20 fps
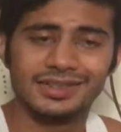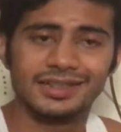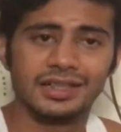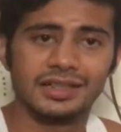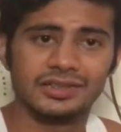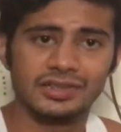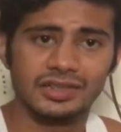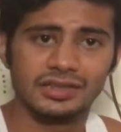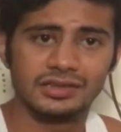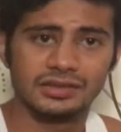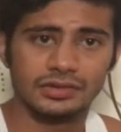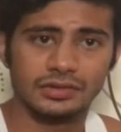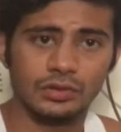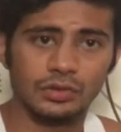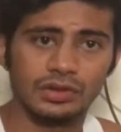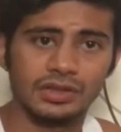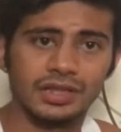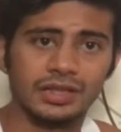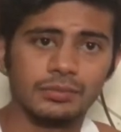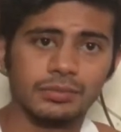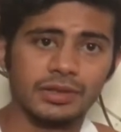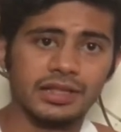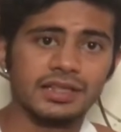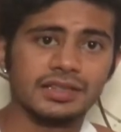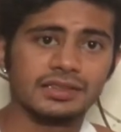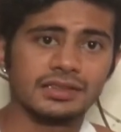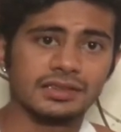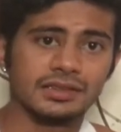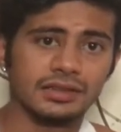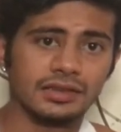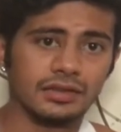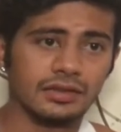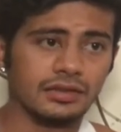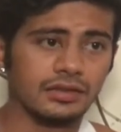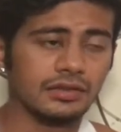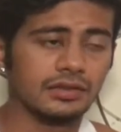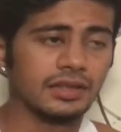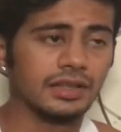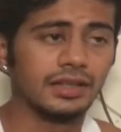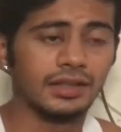stitches on that place,
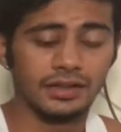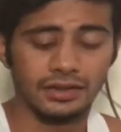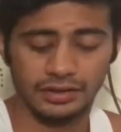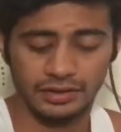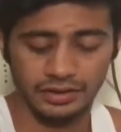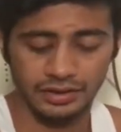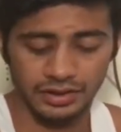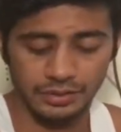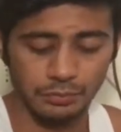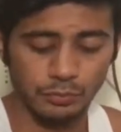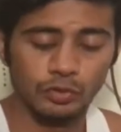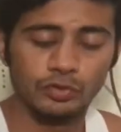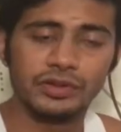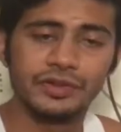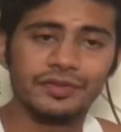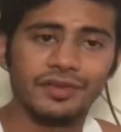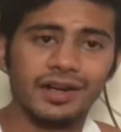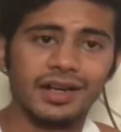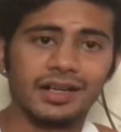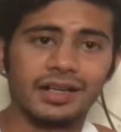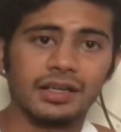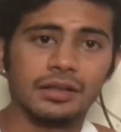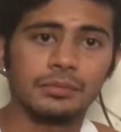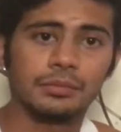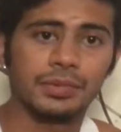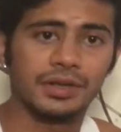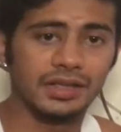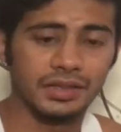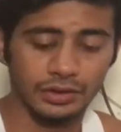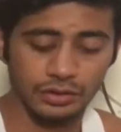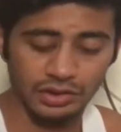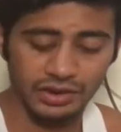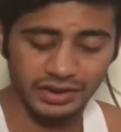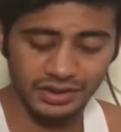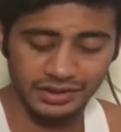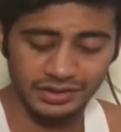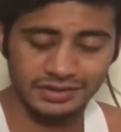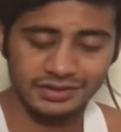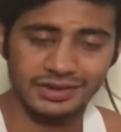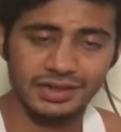they'll remove the fat lump and you'll
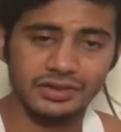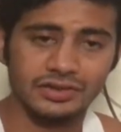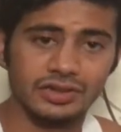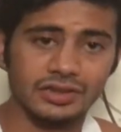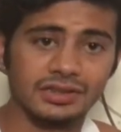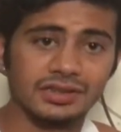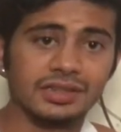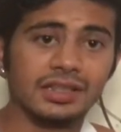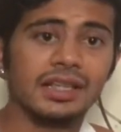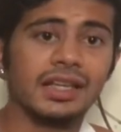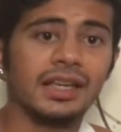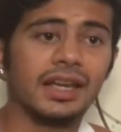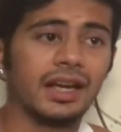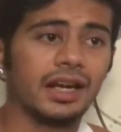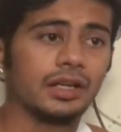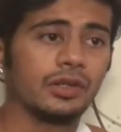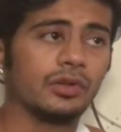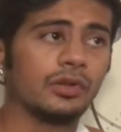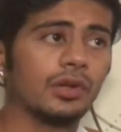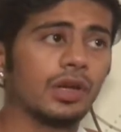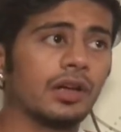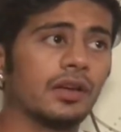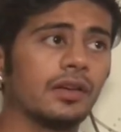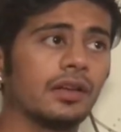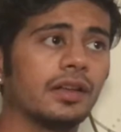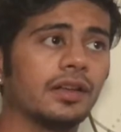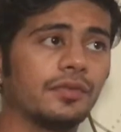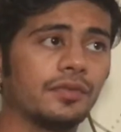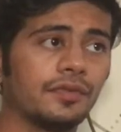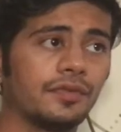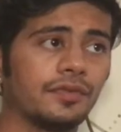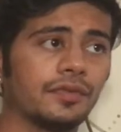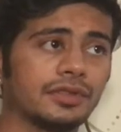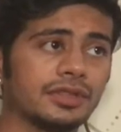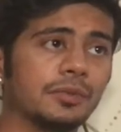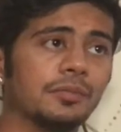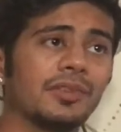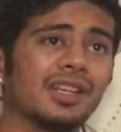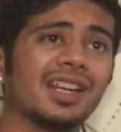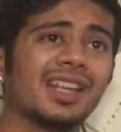get the stitches. And you have, if
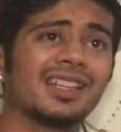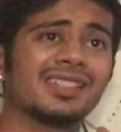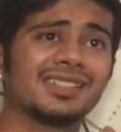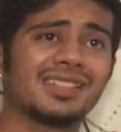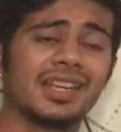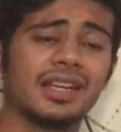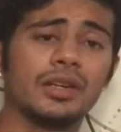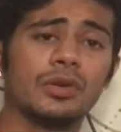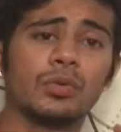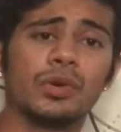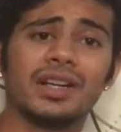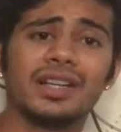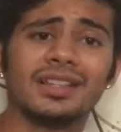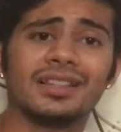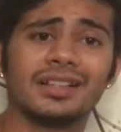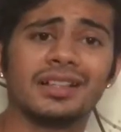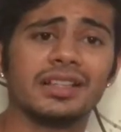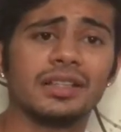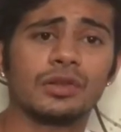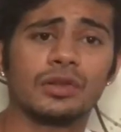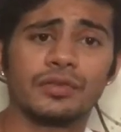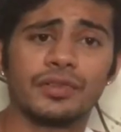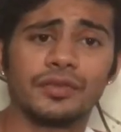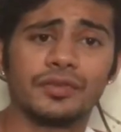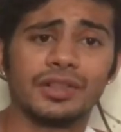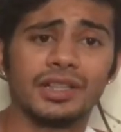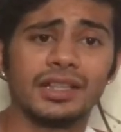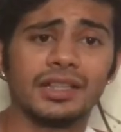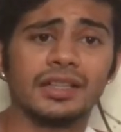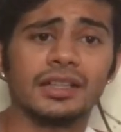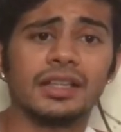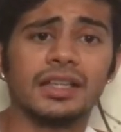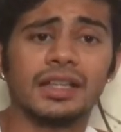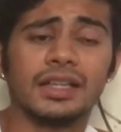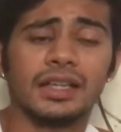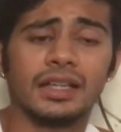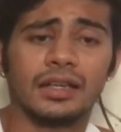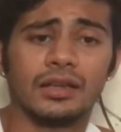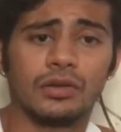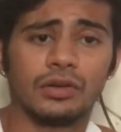someone has 10, 20, 30 or 50
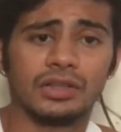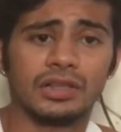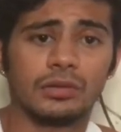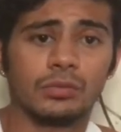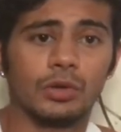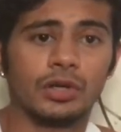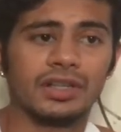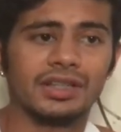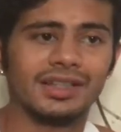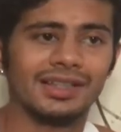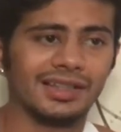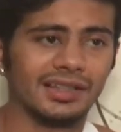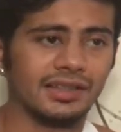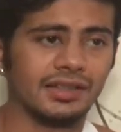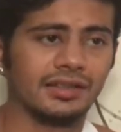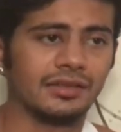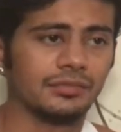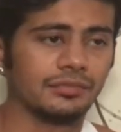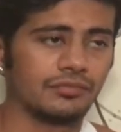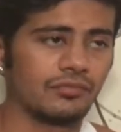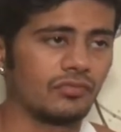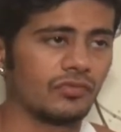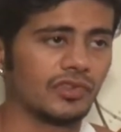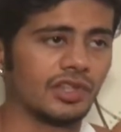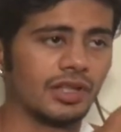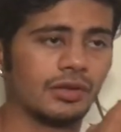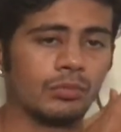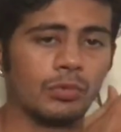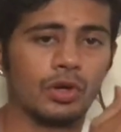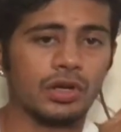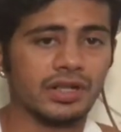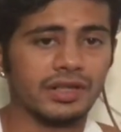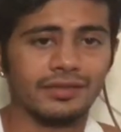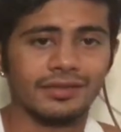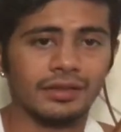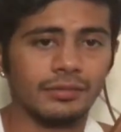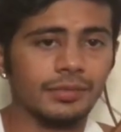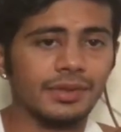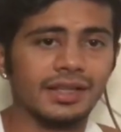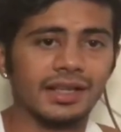on their body, then their body
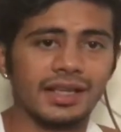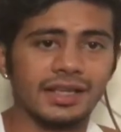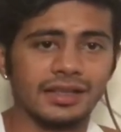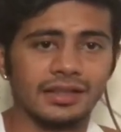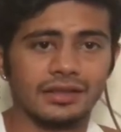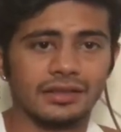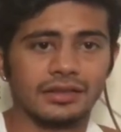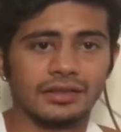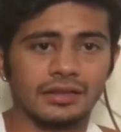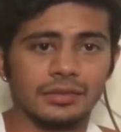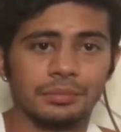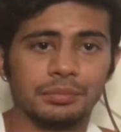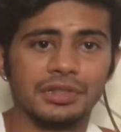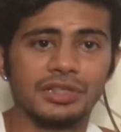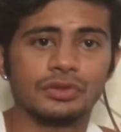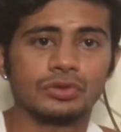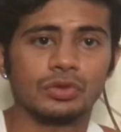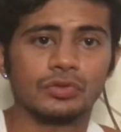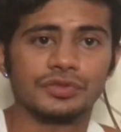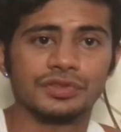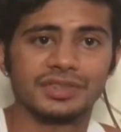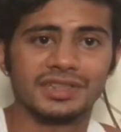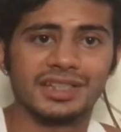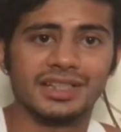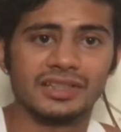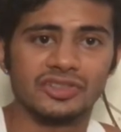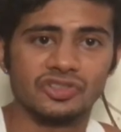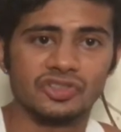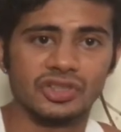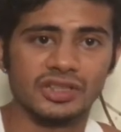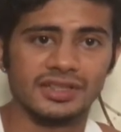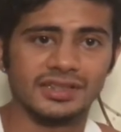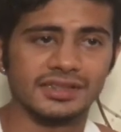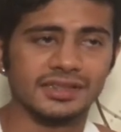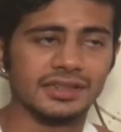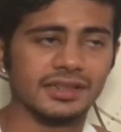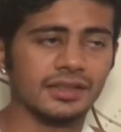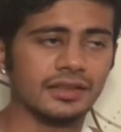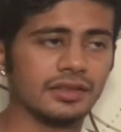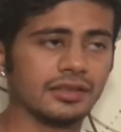will be like a piece of
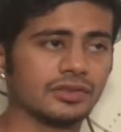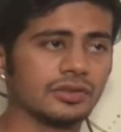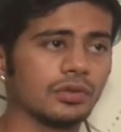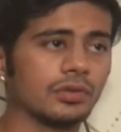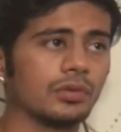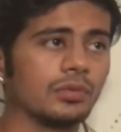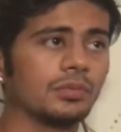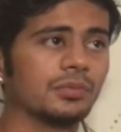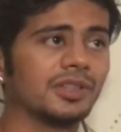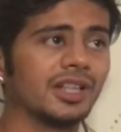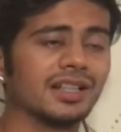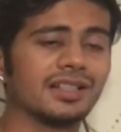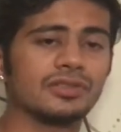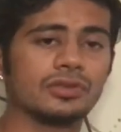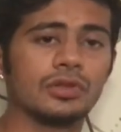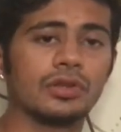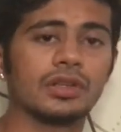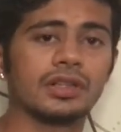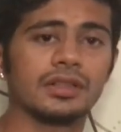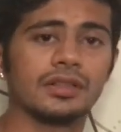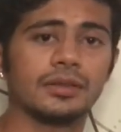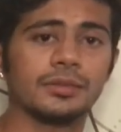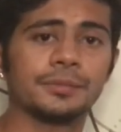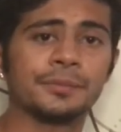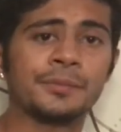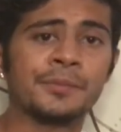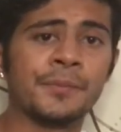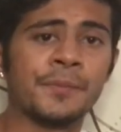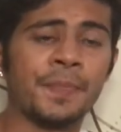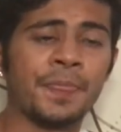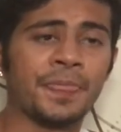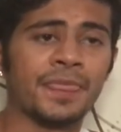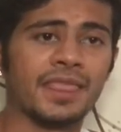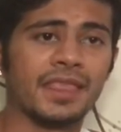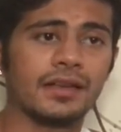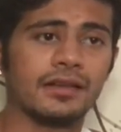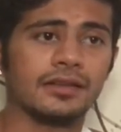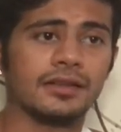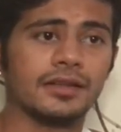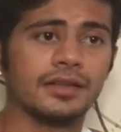stitches, so that is not
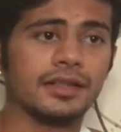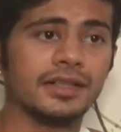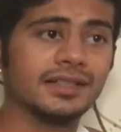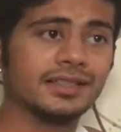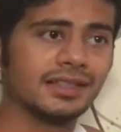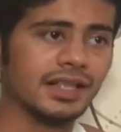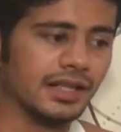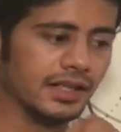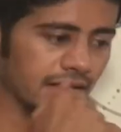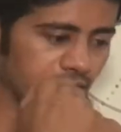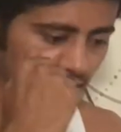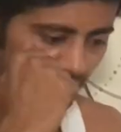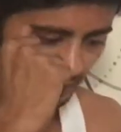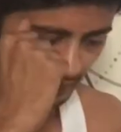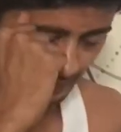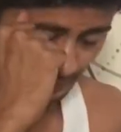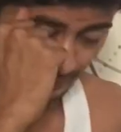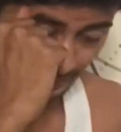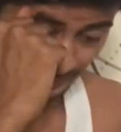a decent